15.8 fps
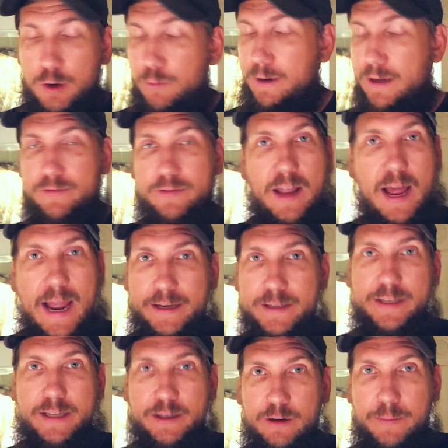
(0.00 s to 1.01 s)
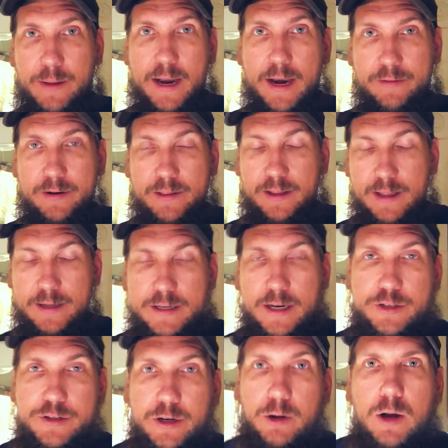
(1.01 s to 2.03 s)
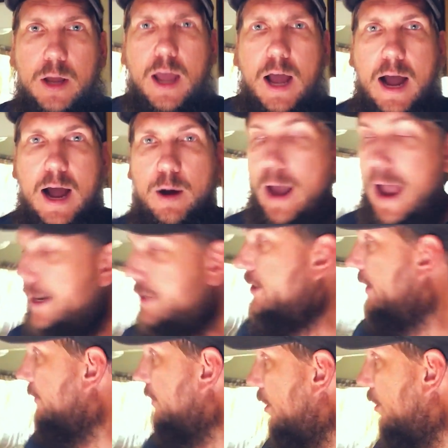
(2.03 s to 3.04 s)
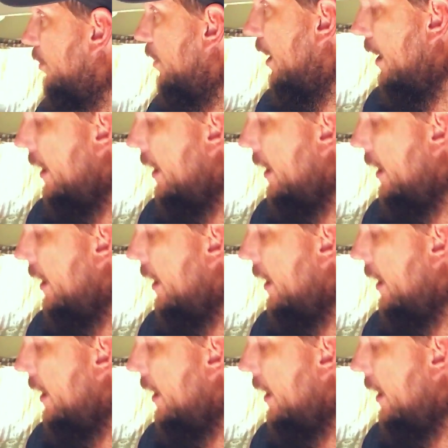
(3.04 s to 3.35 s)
We've lied to you about everything. That's not true. Actually, though,